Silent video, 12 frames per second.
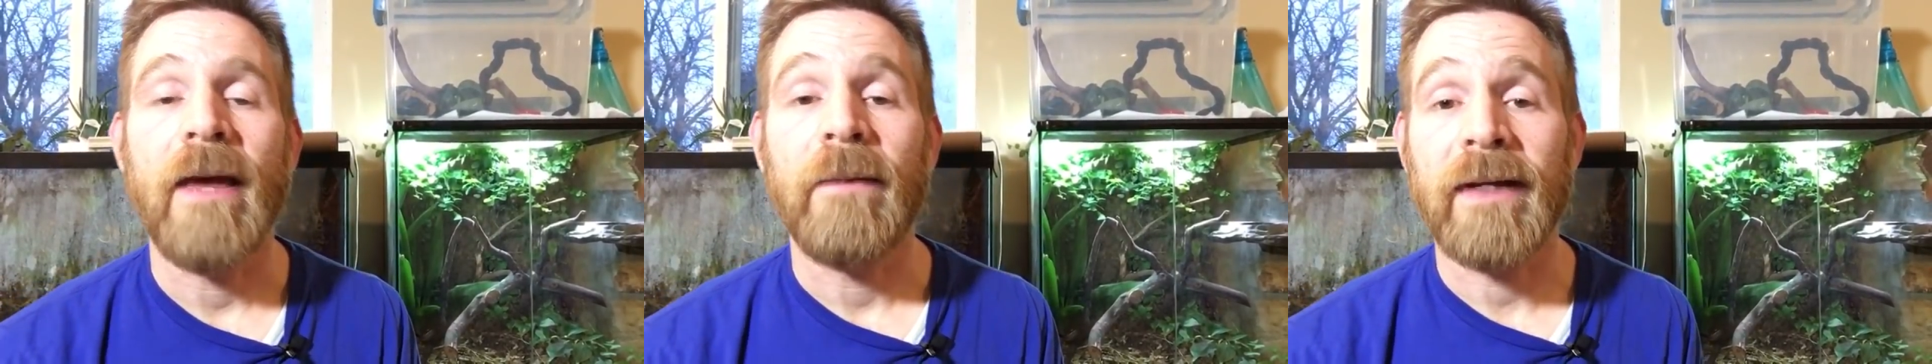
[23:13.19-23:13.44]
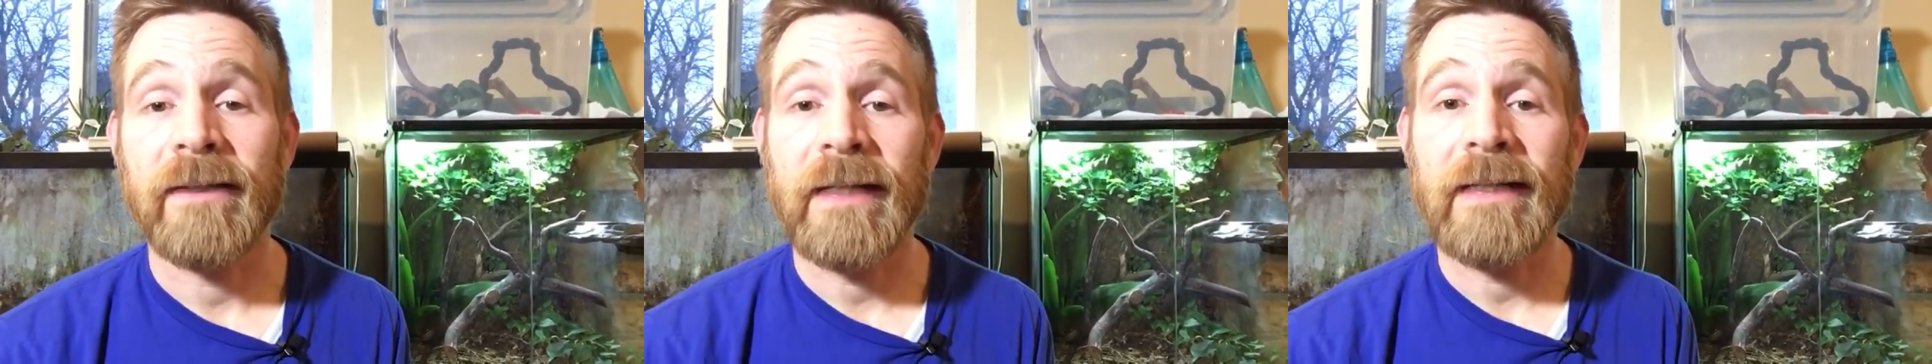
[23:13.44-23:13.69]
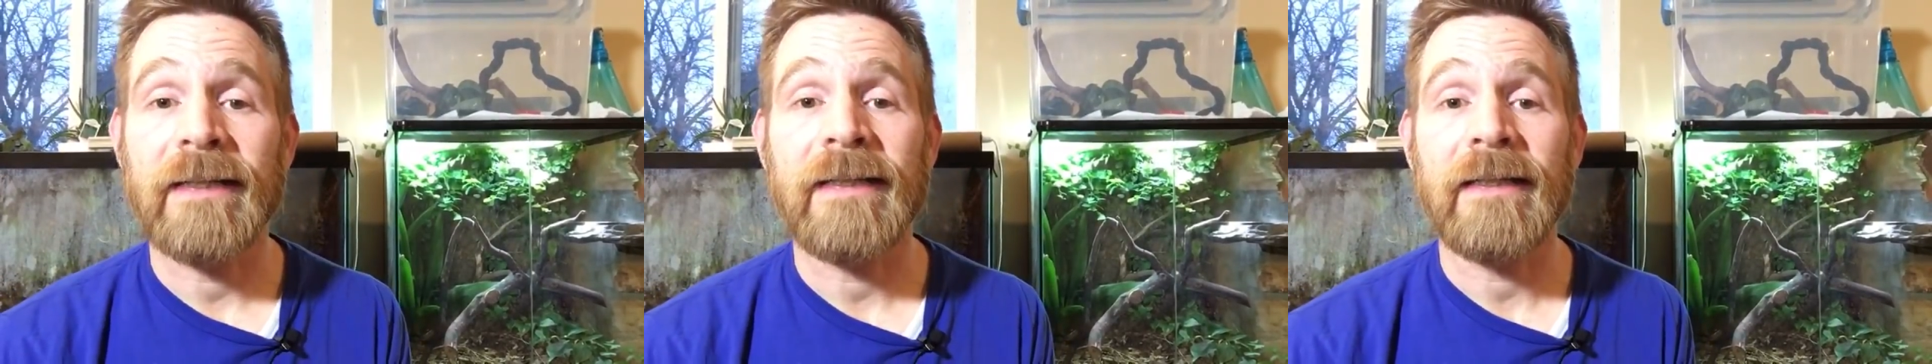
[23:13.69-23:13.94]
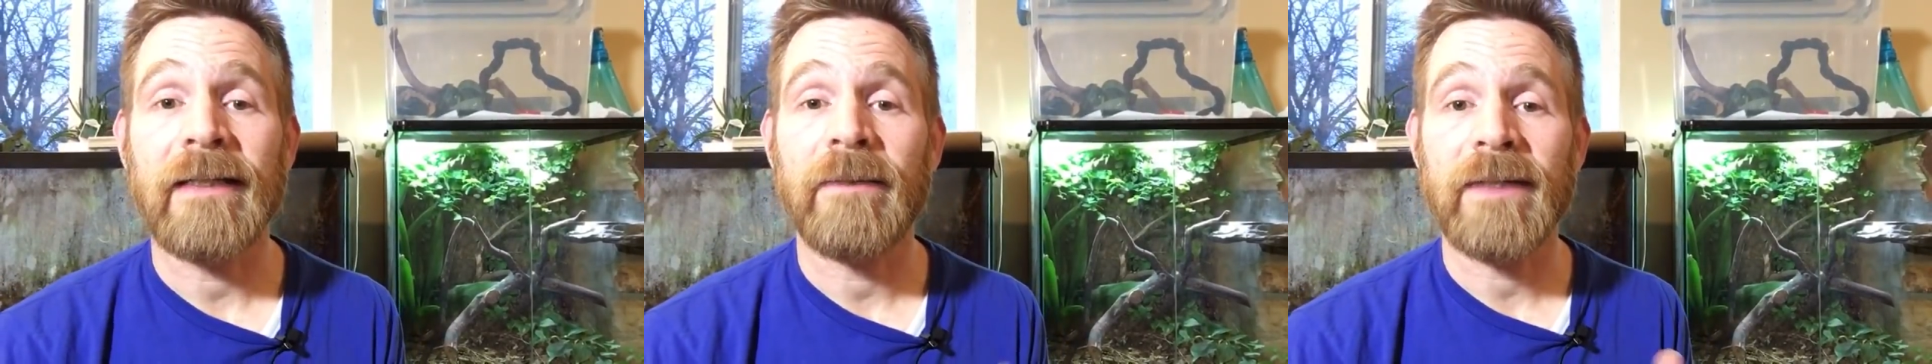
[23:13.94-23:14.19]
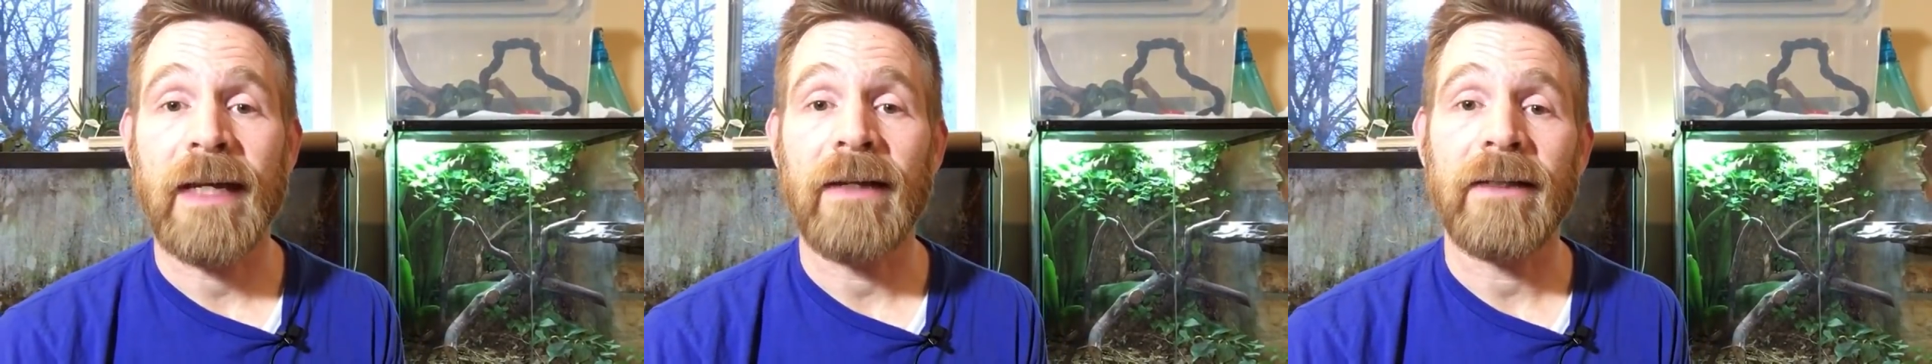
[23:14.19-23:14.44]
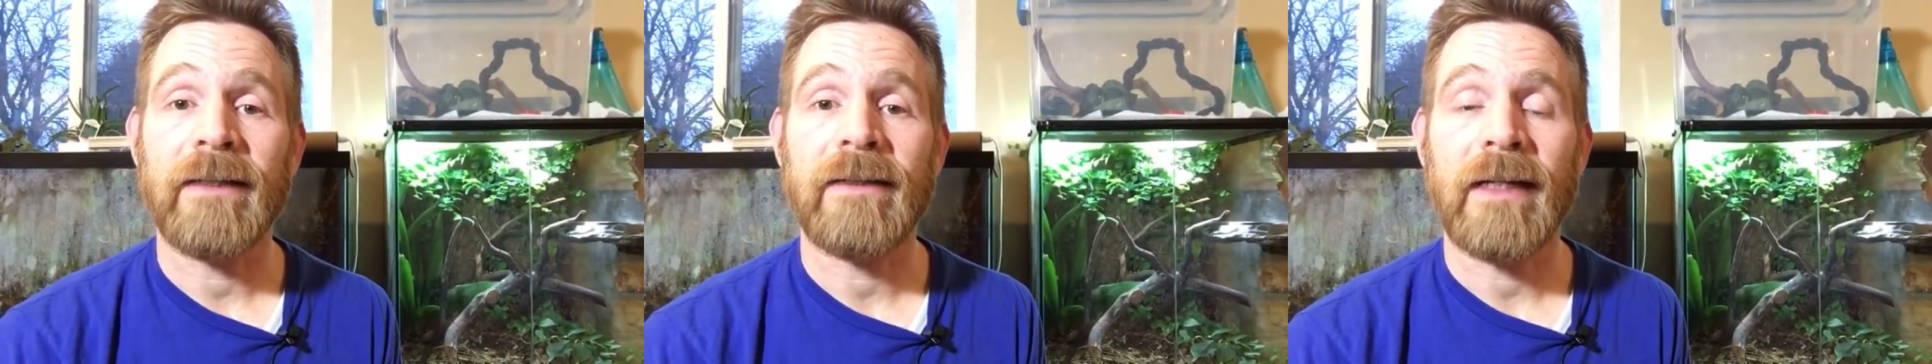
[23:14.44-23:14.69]
because I did see some
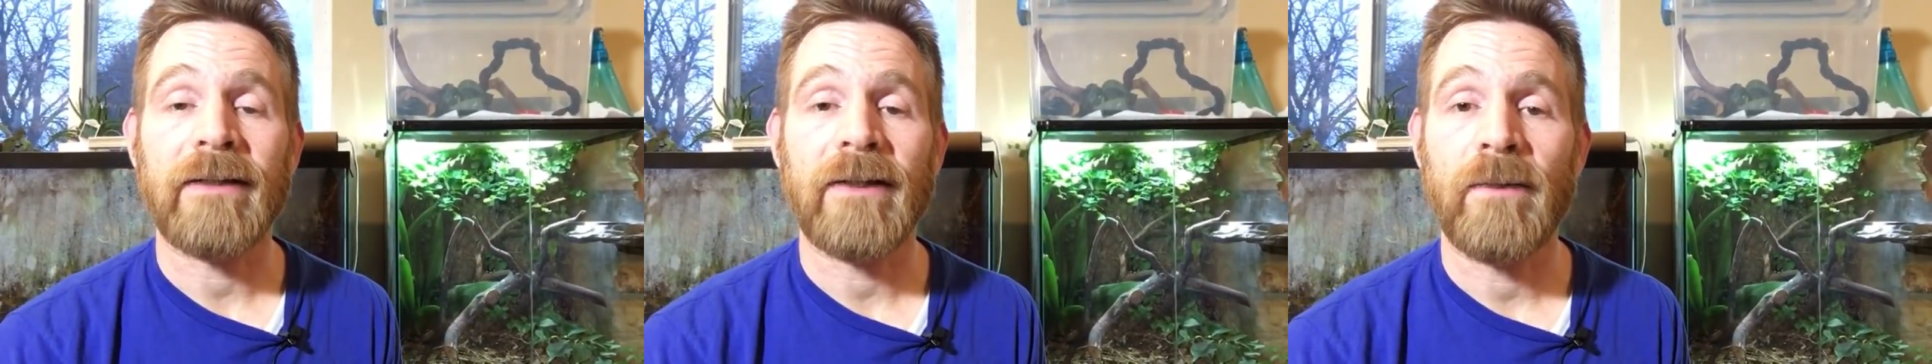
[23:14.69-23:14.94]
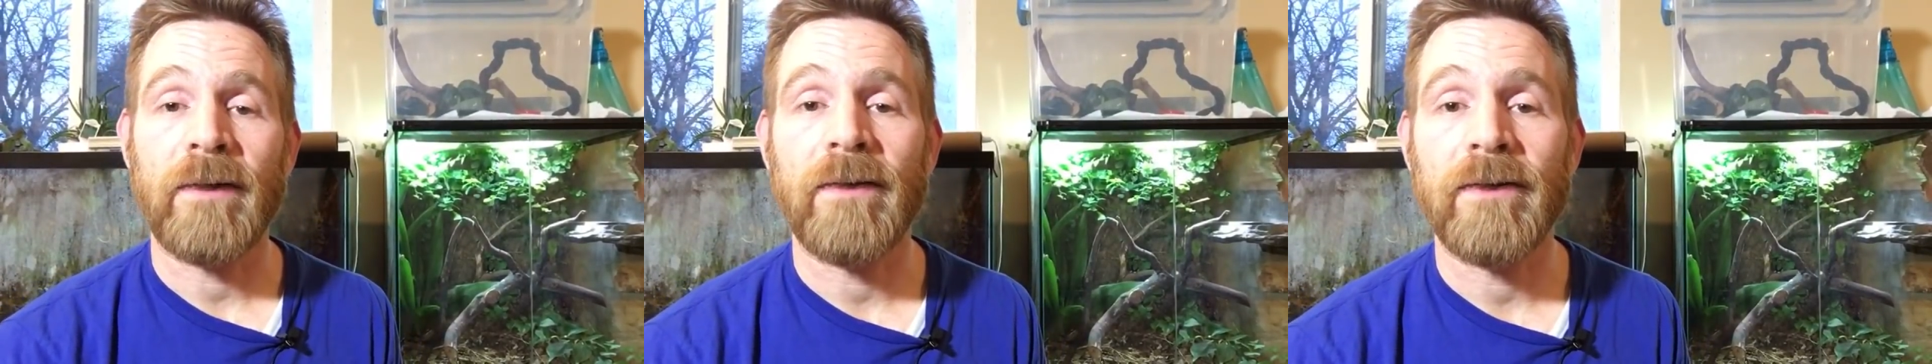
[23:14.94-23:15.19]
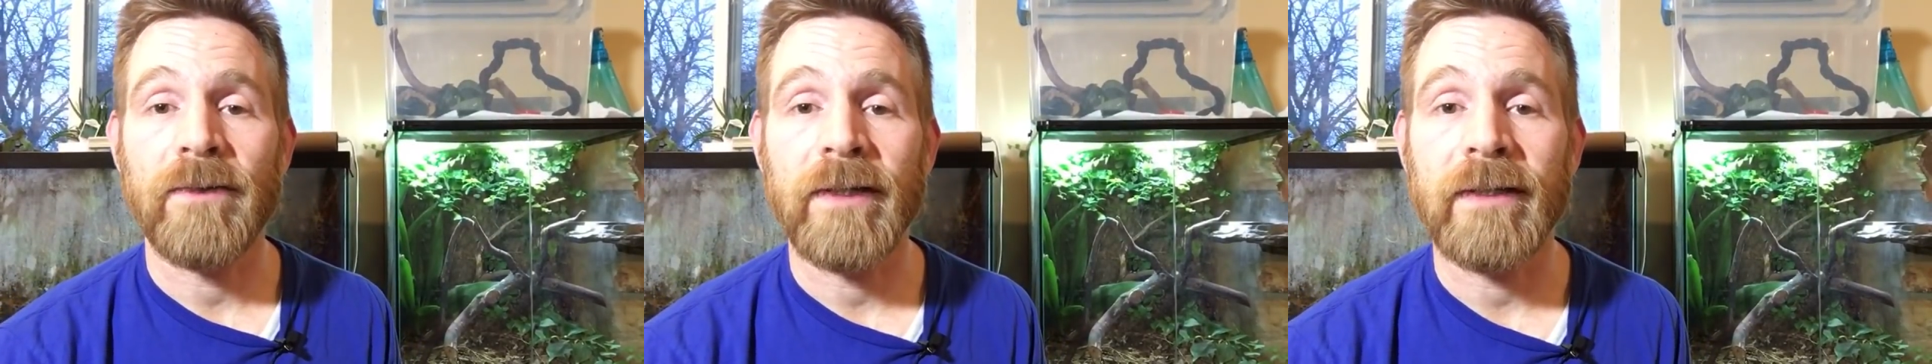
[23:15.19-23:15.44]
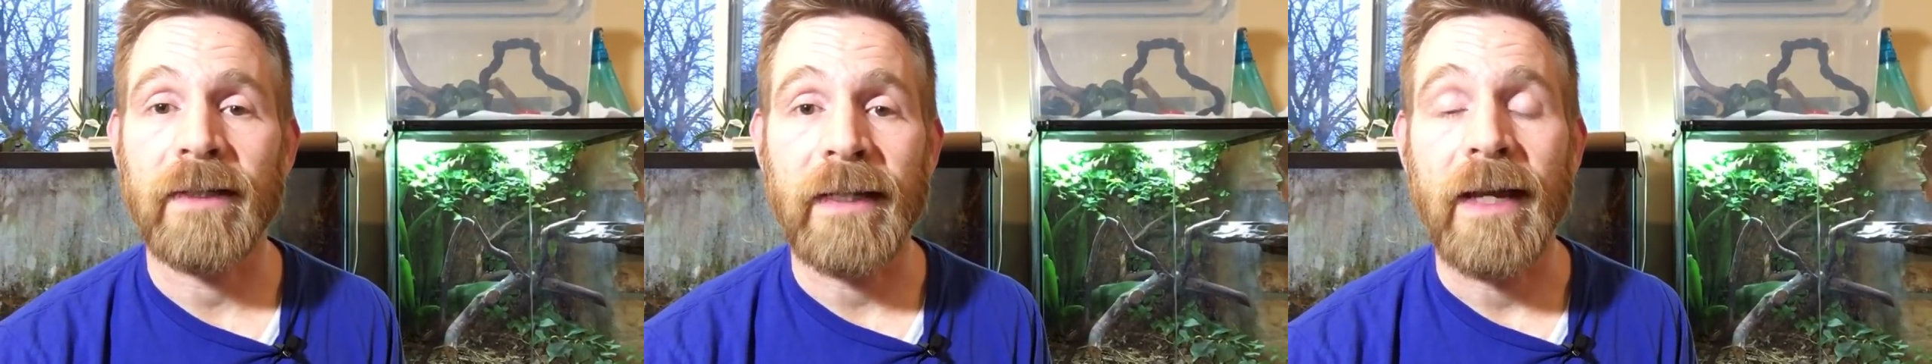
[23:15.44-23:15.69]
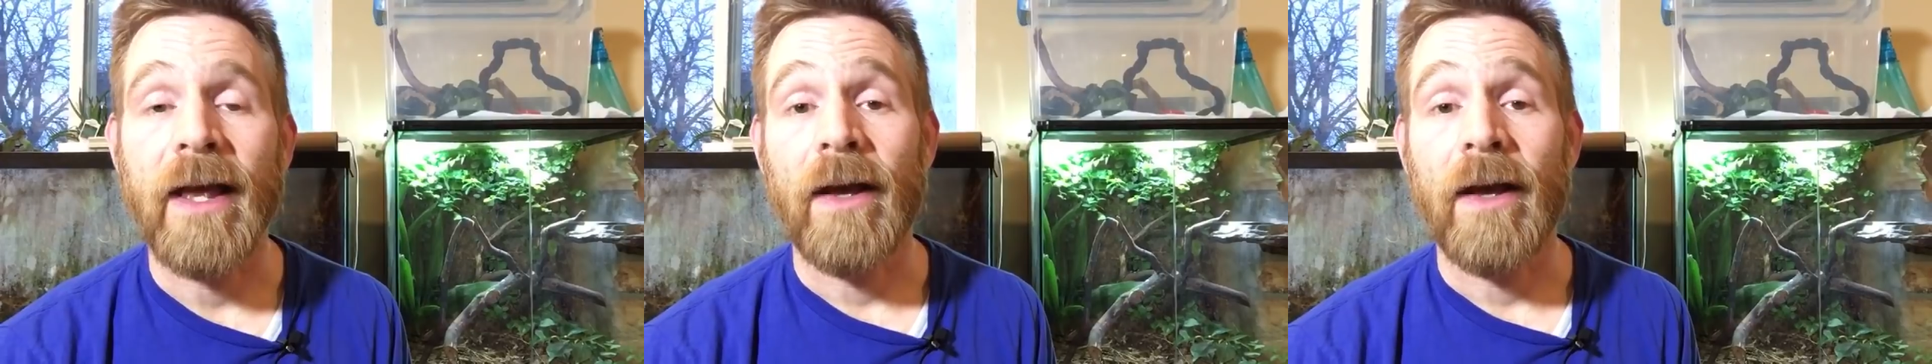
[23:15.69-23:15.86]
scale insects on one of those recently.